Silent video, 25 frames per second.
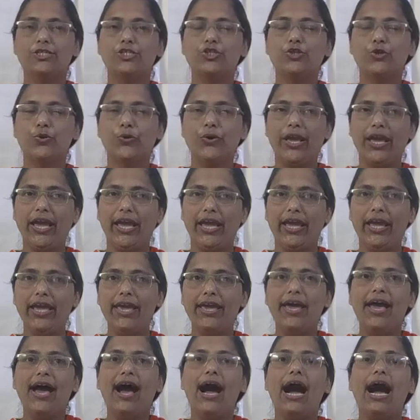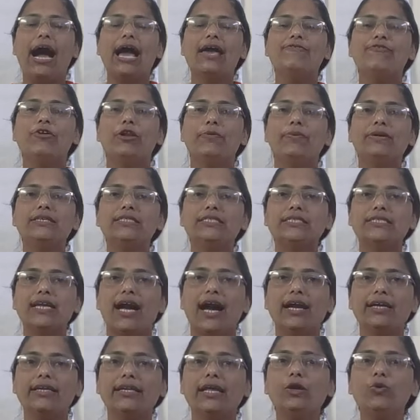Today, I will be
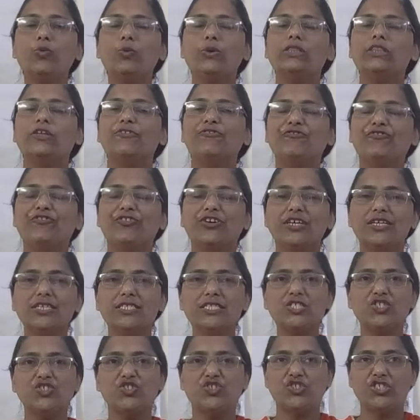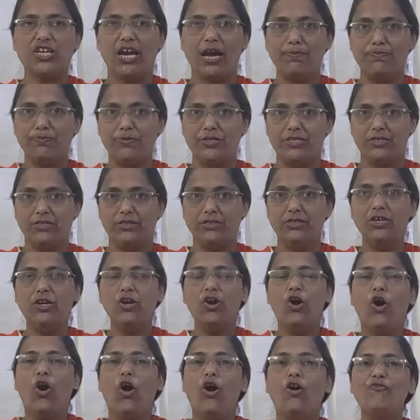starting with the first chapter
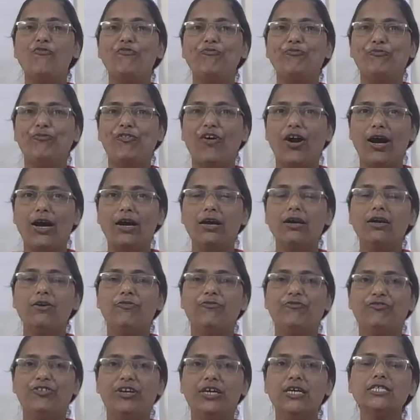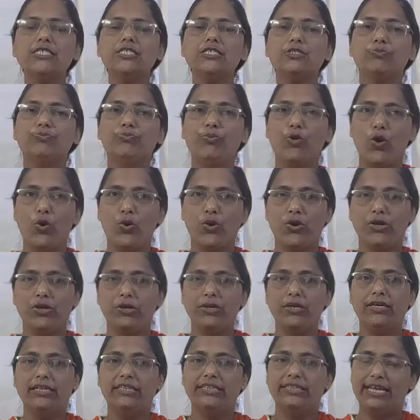of our first book,
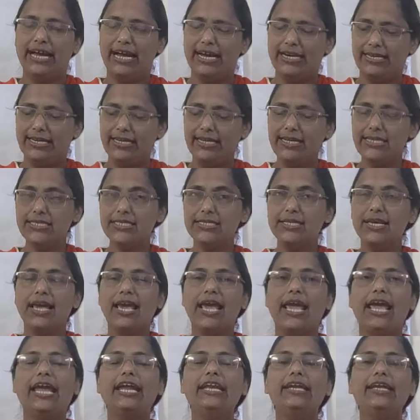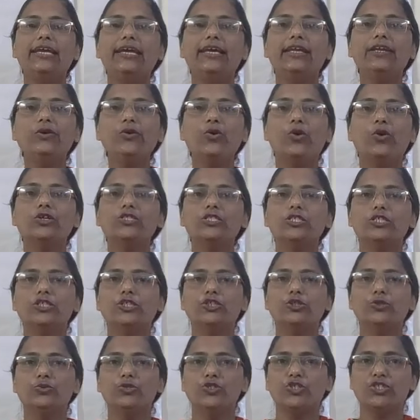that is Indian
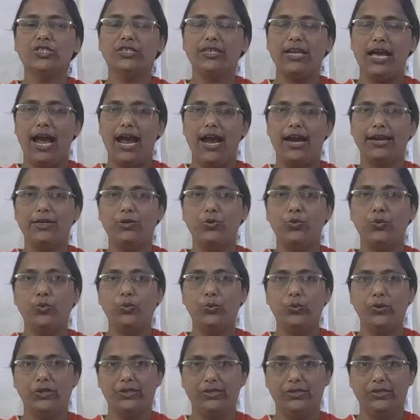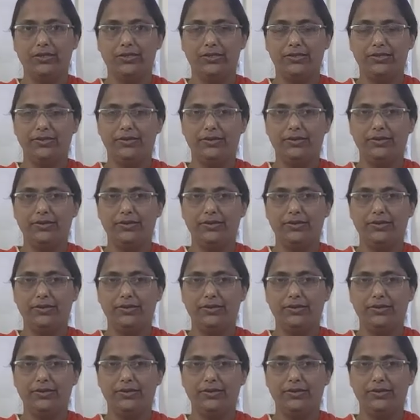Constitution at Work.